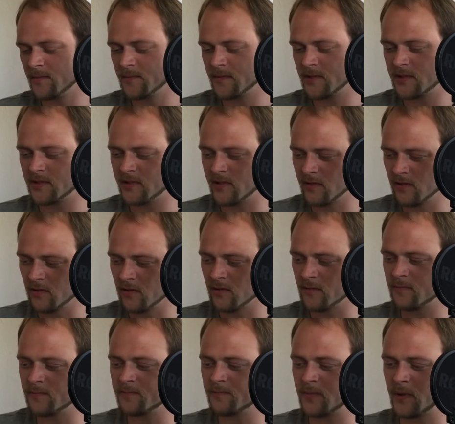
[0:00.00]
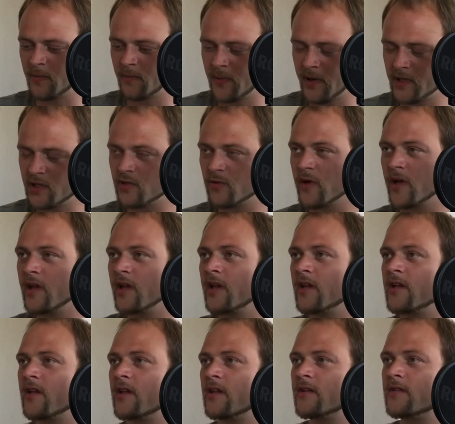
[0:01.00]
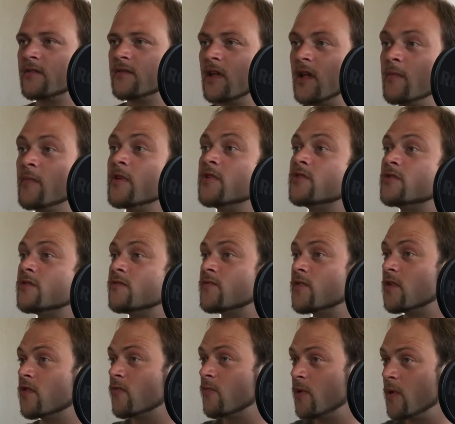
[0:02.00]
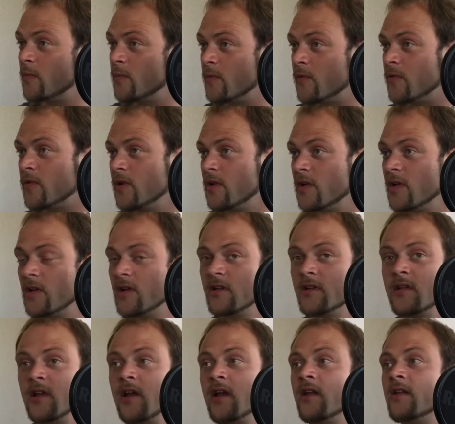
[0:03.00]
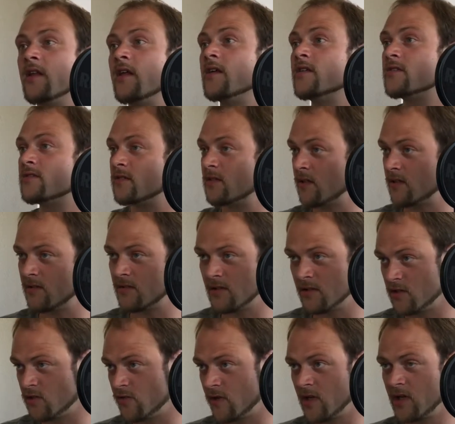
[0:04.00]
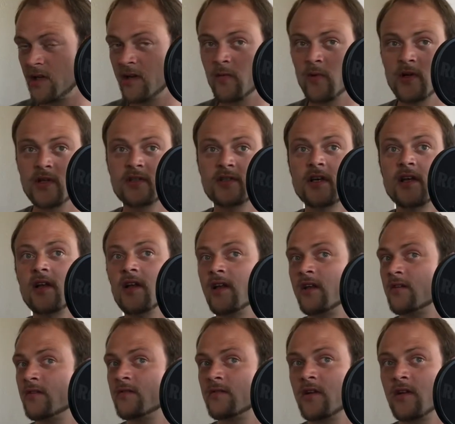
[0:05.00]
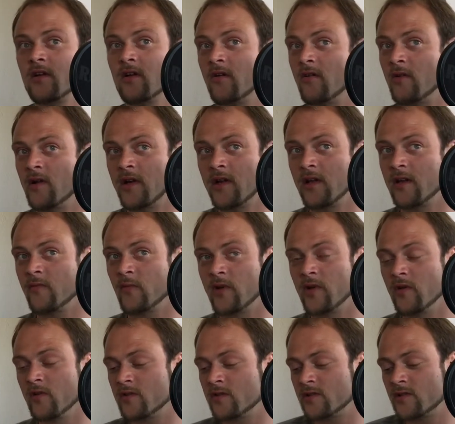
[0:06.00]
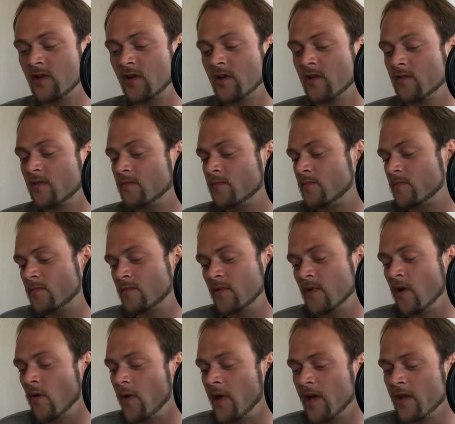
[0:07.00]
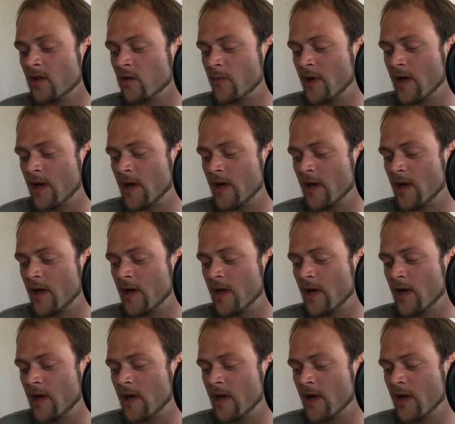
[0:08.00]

still perpetuating that image in front of people that it is the trick. We're selling, like when you start going into